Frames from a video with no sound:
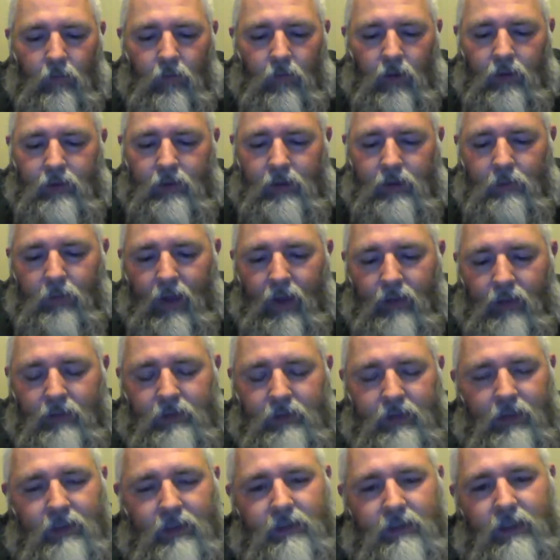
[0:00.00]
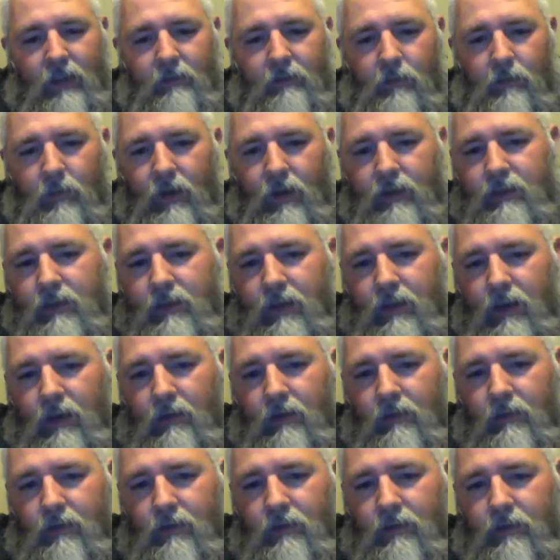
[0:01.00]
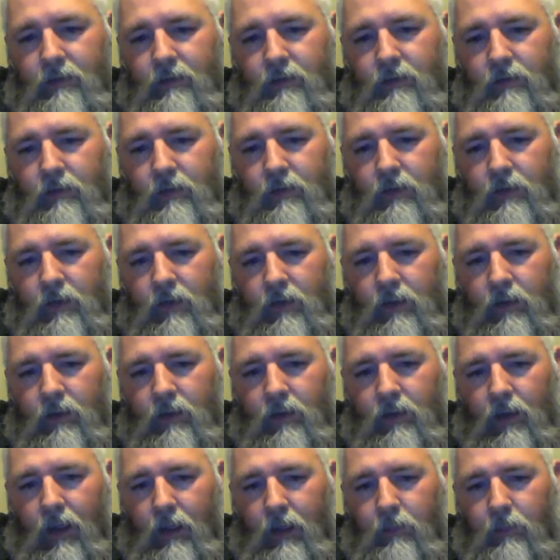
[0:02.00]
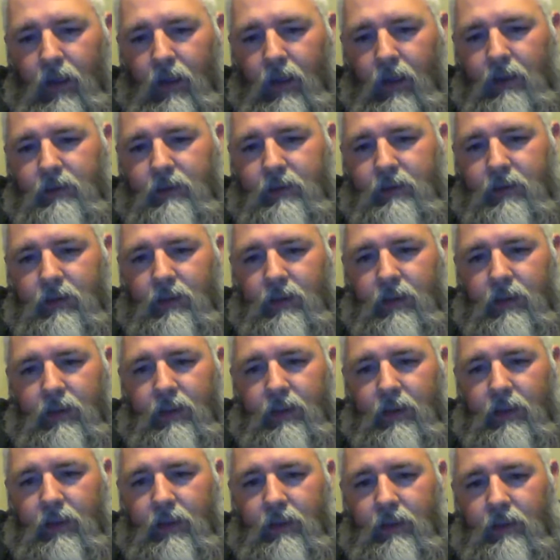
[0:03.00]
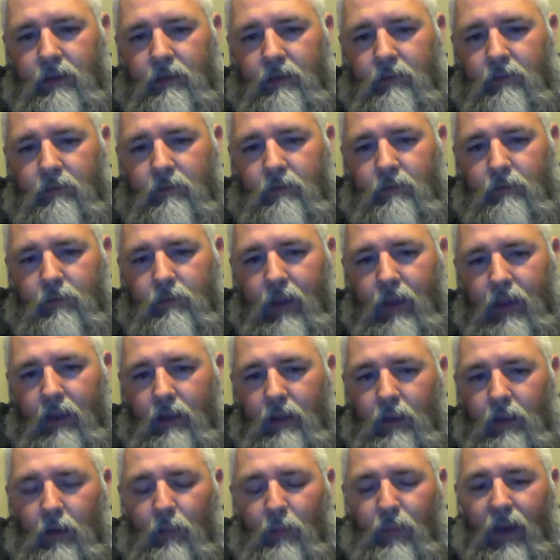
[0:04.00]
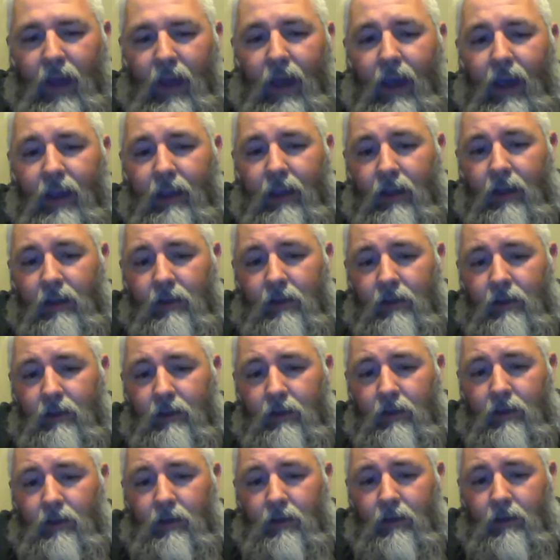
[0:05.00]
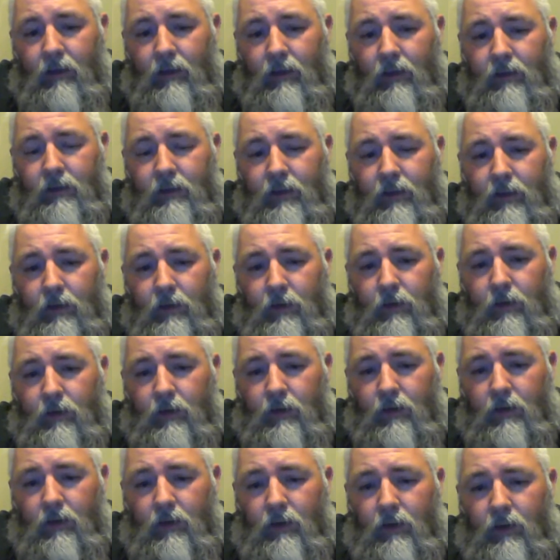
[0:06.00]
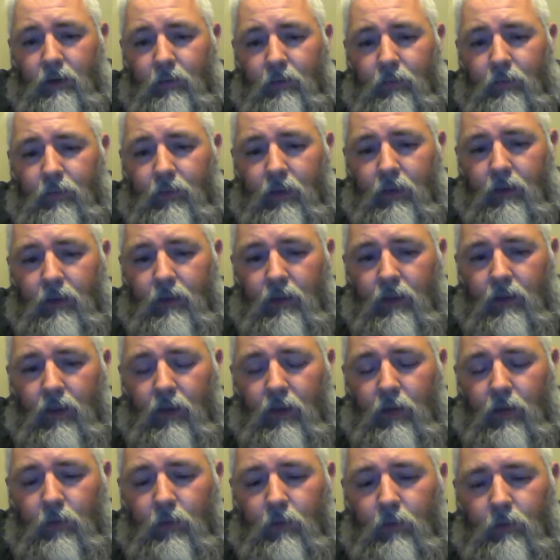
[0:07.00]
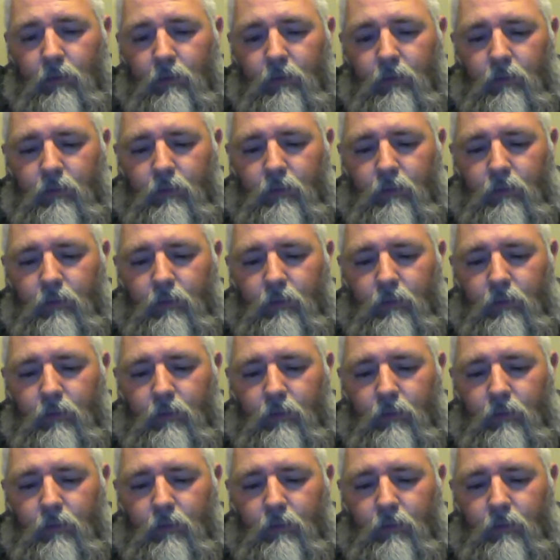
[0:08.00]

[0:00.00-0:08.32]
was about six seven months ago, and basically made a little pact. So, you know,